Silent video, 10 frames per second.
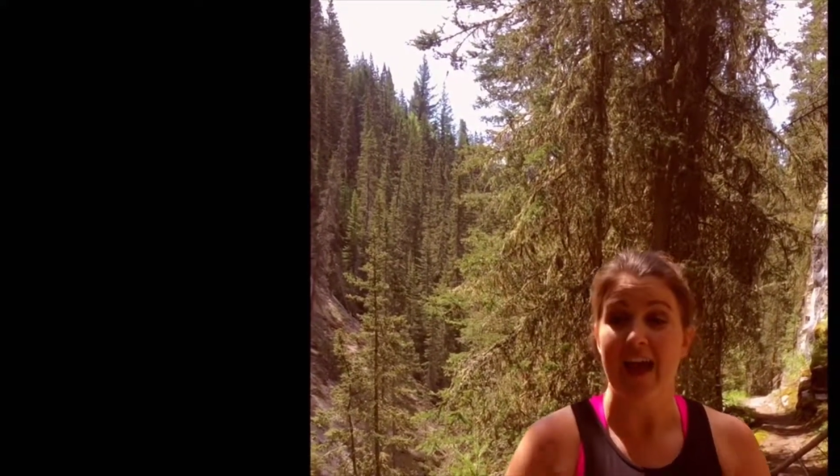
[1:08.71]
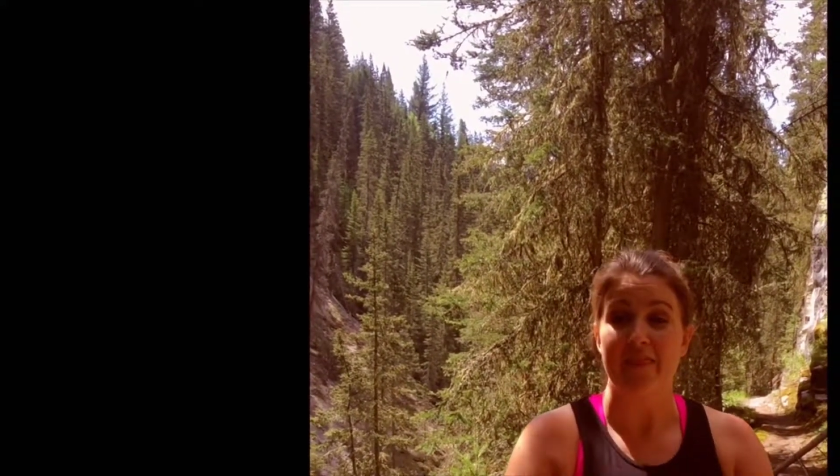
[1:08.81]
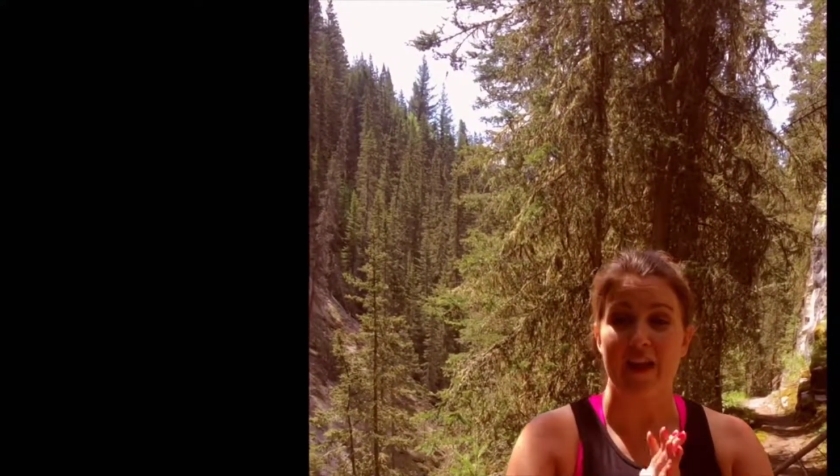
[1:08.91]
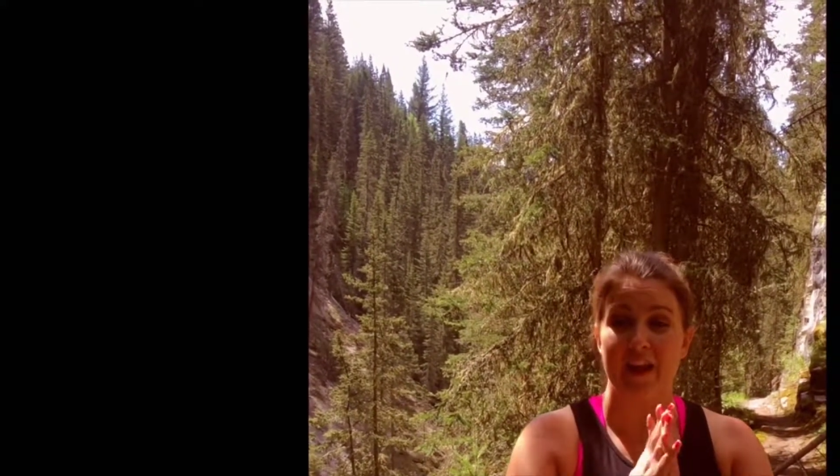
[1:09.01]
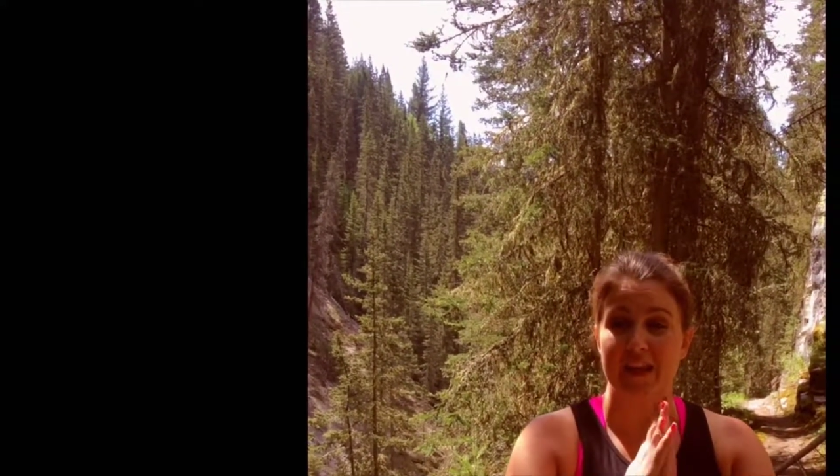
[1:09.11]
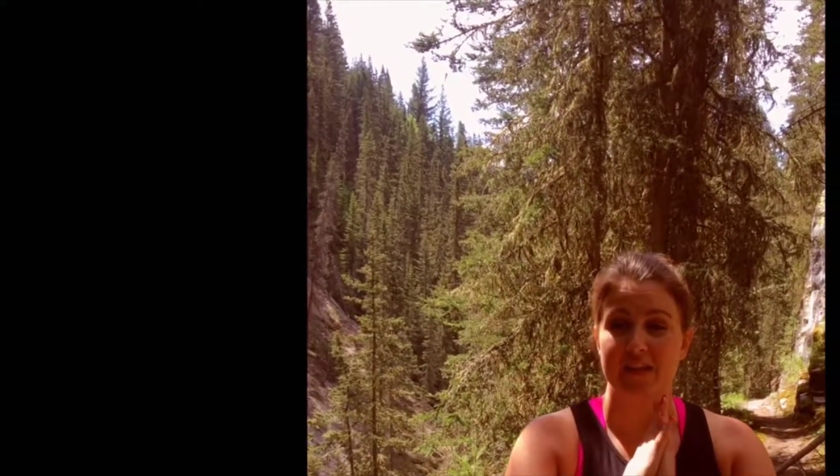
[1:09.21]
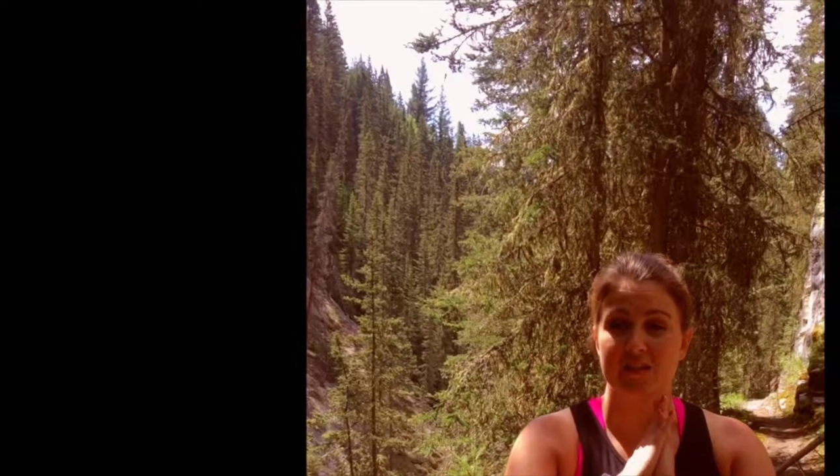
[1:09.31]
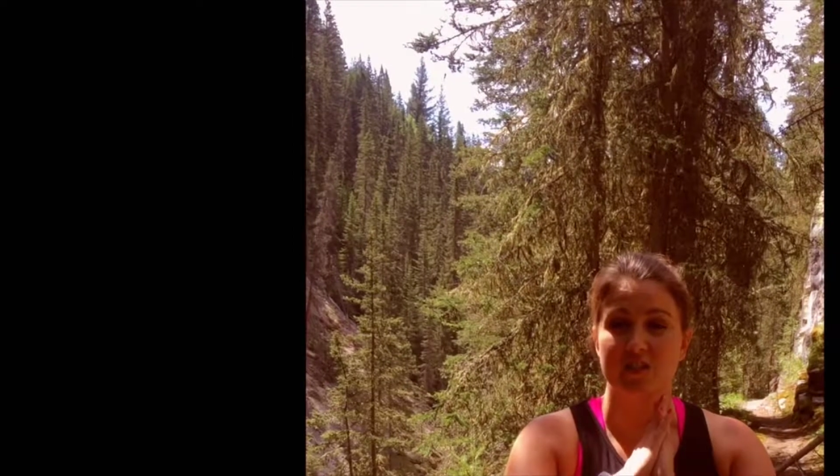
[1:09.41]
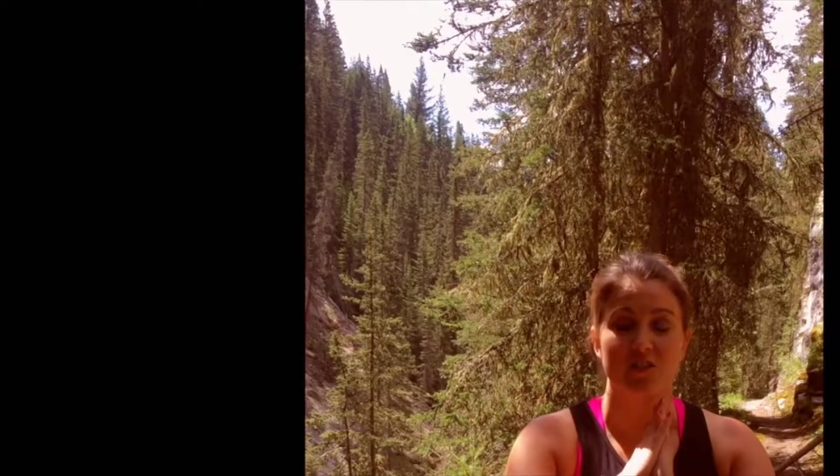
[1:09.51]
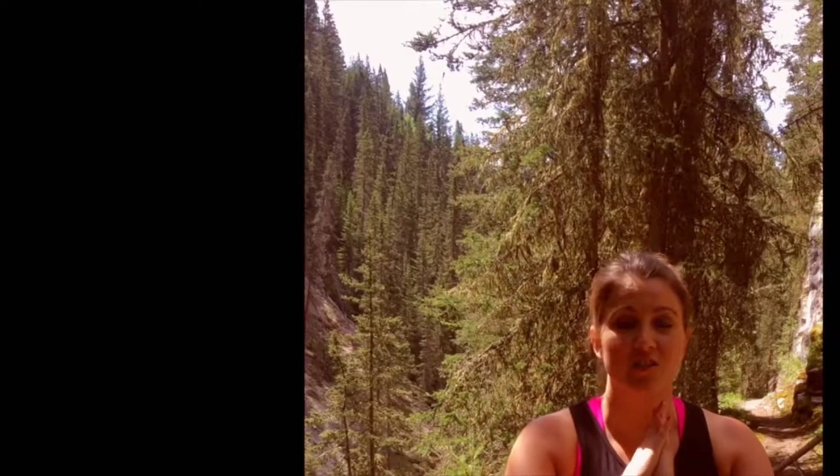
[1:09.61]
that it's
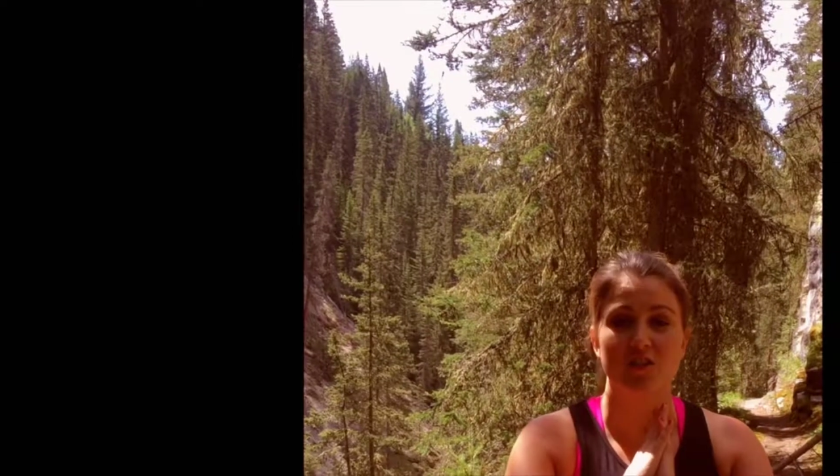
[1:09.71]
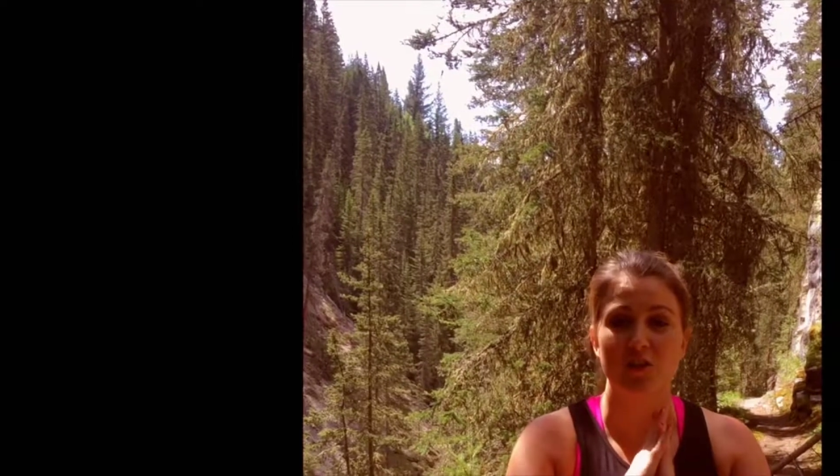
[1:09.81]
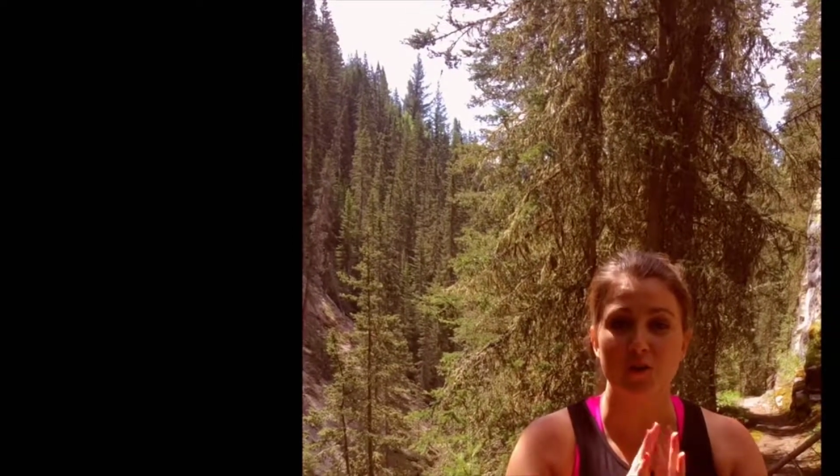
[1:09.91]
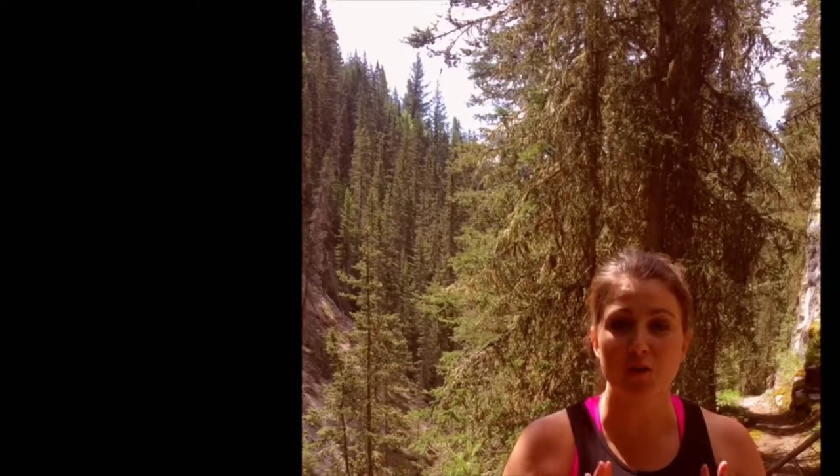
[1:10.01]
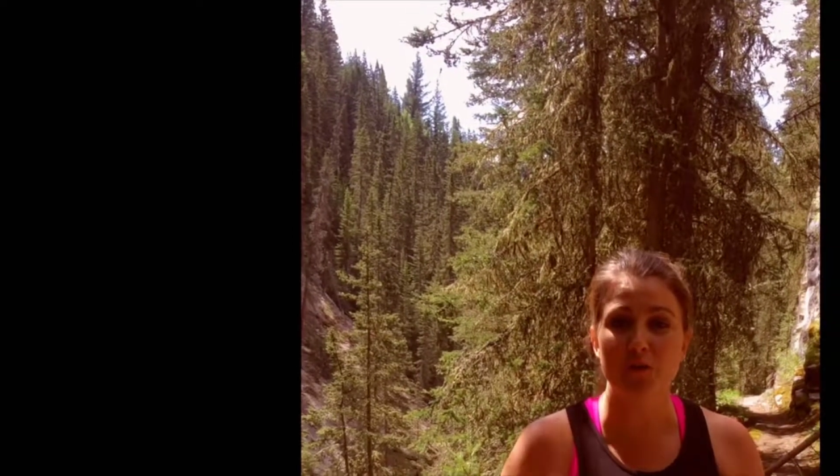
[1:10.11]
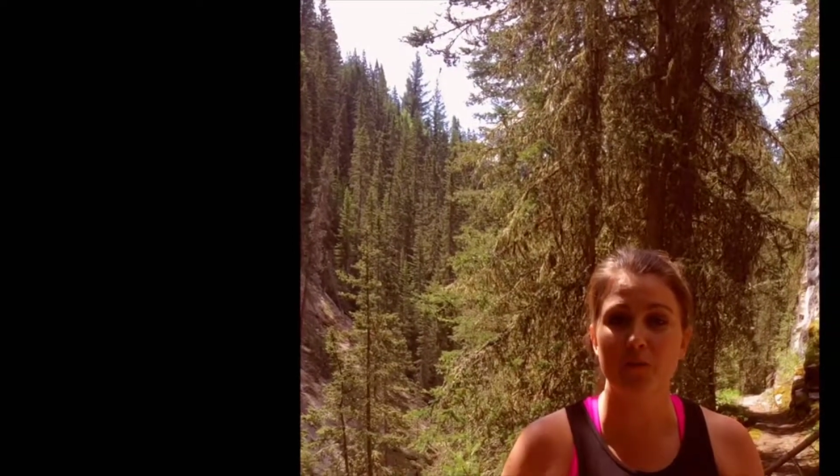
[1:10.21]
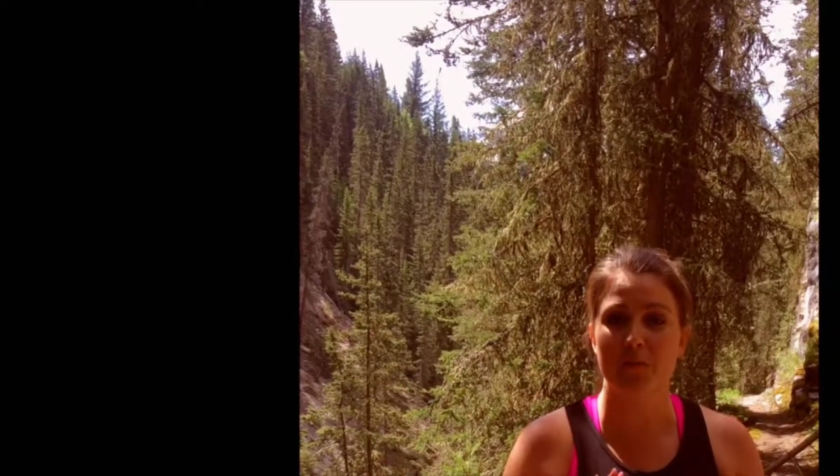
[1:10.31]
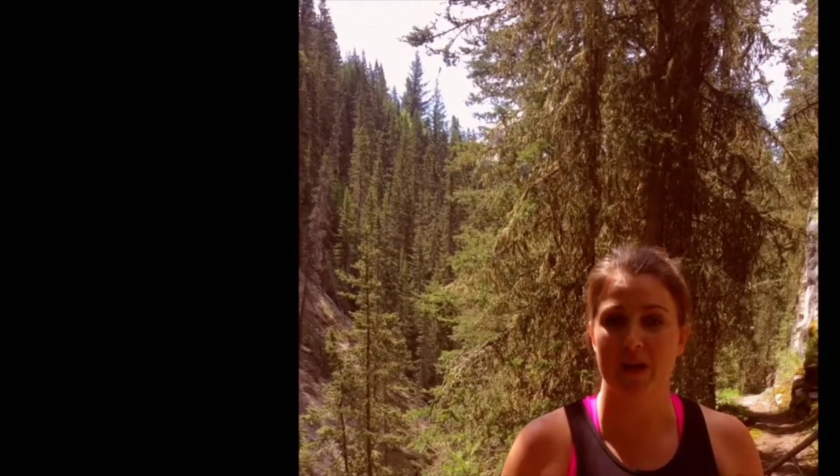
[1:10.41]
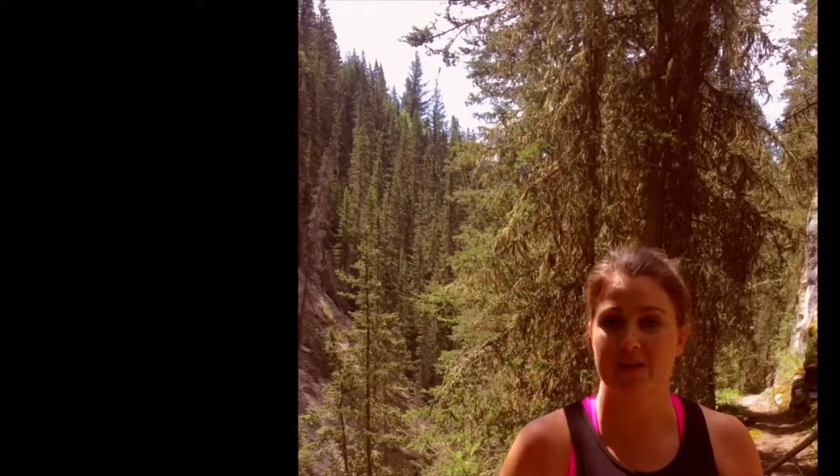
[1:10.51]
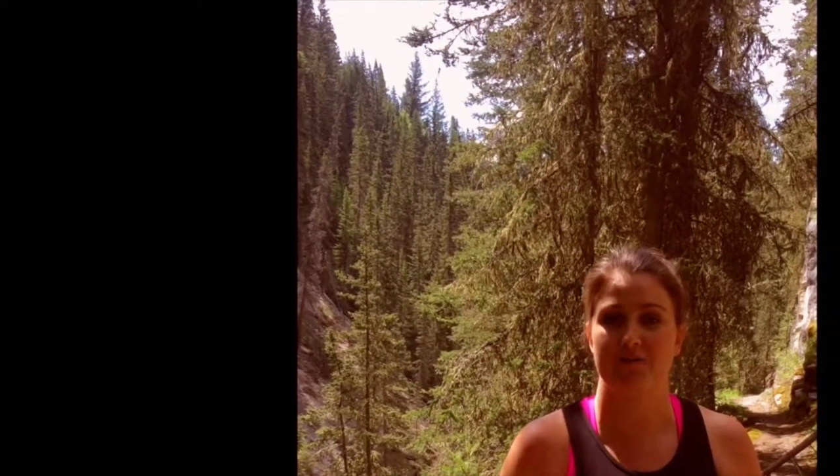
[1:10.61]
just too
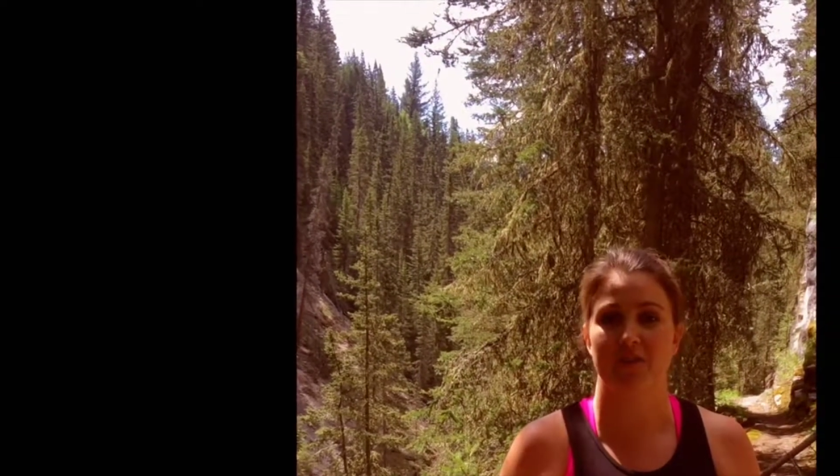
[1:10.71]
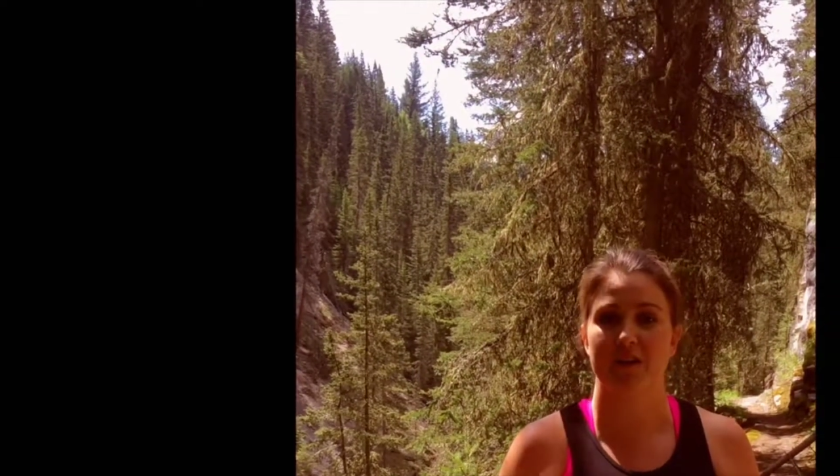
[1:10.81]
much for